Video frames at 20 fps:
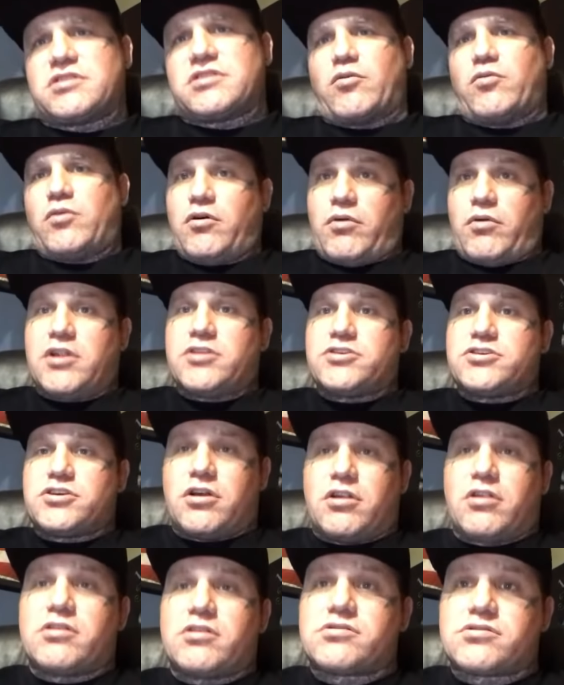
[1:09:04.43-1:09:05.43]
He's like, well, why don't
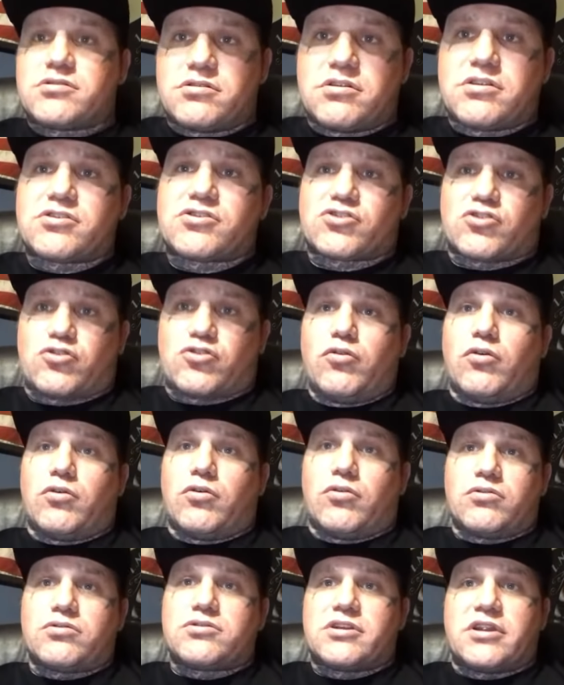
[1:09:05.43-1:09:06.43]
you go to this
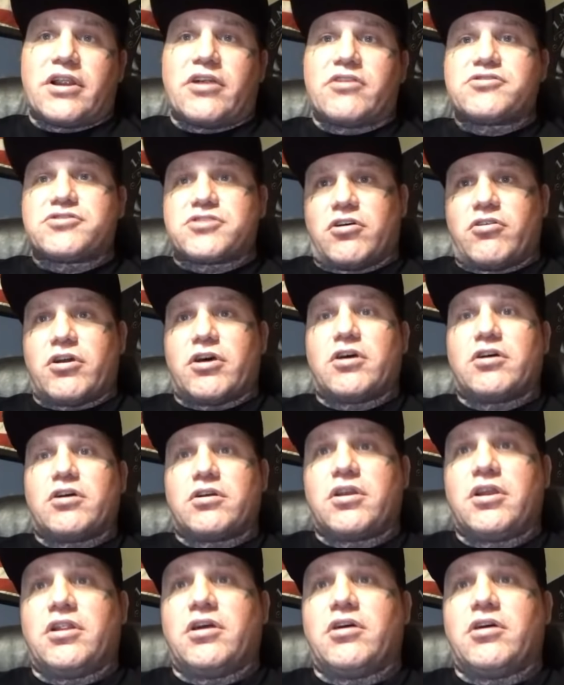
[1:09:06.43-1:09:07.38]
school? It's in Arizona.